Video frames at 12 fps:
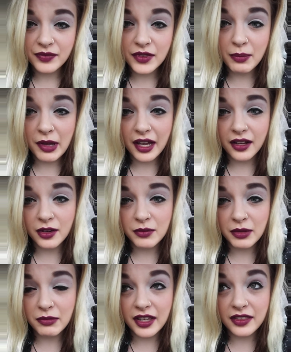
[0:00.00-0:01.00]
The back
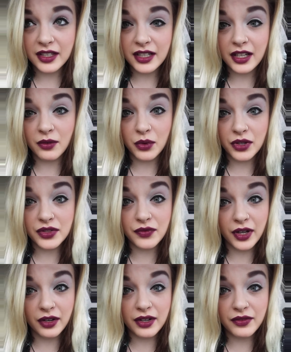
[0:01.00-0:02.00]
combing method, it works
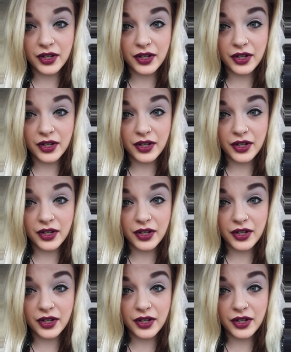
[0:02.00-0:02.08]
very,